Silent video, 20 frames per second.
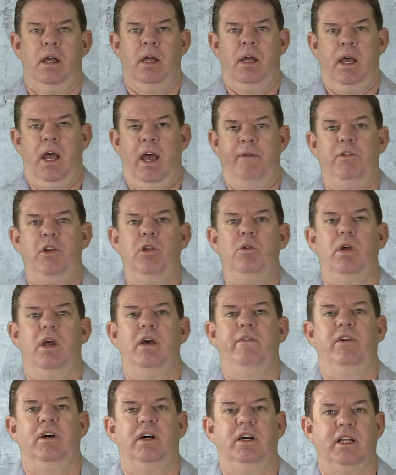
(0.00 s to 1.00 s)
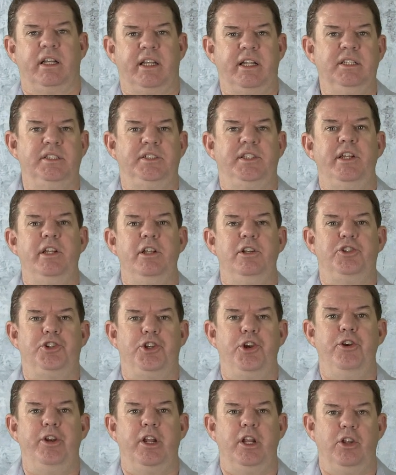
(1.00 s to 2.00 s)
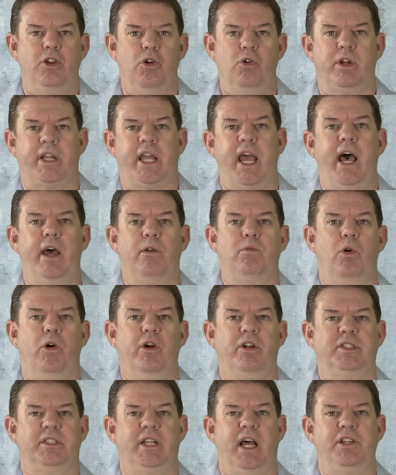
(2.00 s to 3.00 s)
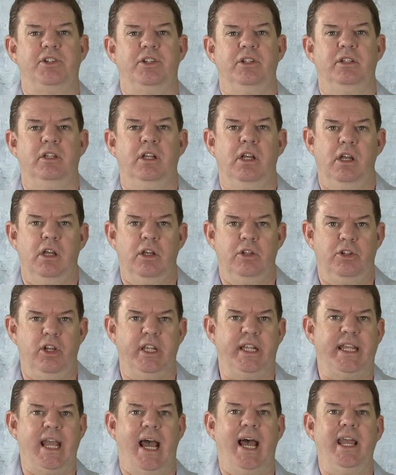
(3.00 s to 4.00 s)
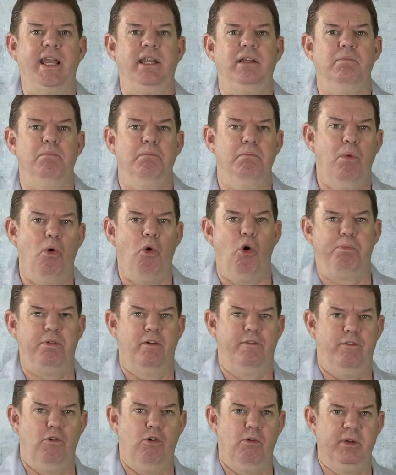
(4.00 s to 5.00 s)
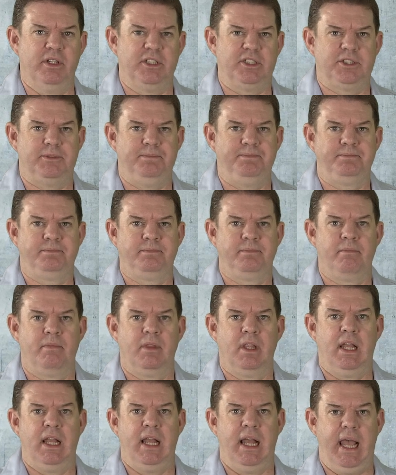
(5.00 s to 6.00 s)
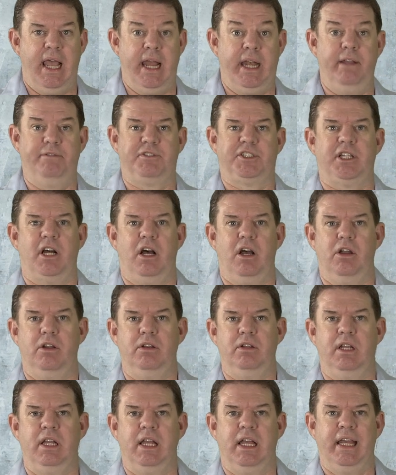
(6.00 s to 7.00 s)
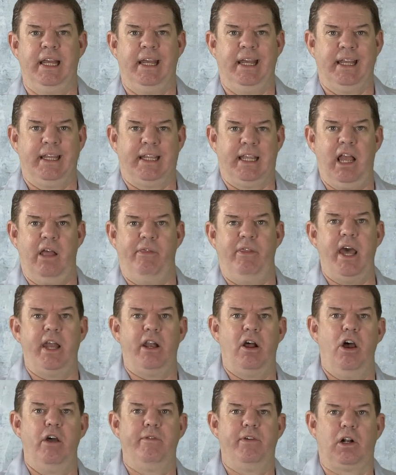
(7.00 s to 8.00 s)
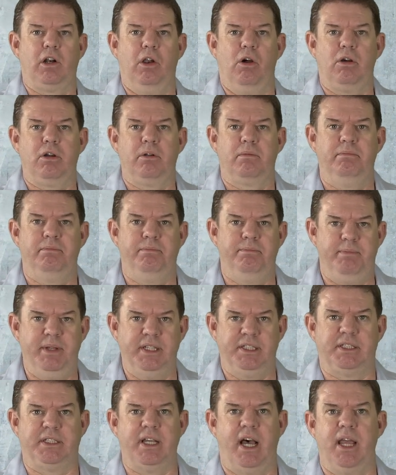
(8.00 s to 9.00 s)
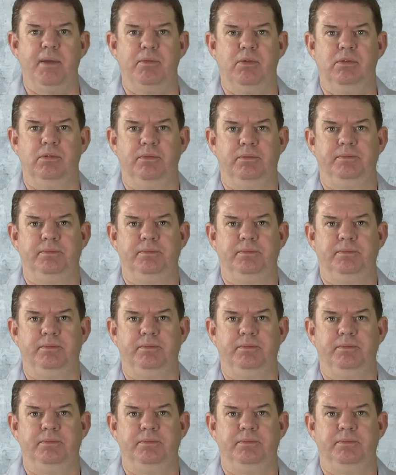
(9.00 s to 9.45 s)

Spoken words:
Have you ever considered tuning your CAD workstation to gain more performance? And if so, can that overclock be stable?